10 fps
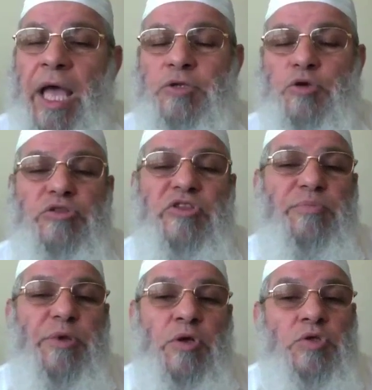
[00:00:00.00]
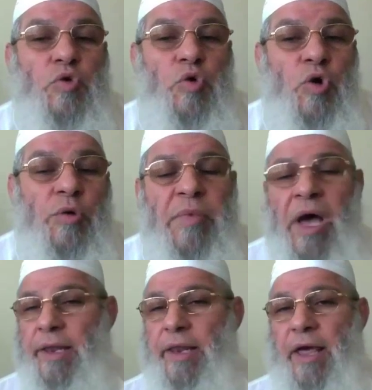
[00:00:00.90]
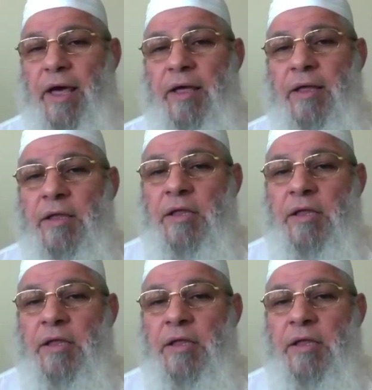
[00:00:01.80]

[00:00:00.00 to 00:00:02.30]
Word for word: And goodness belong to whom? Allah.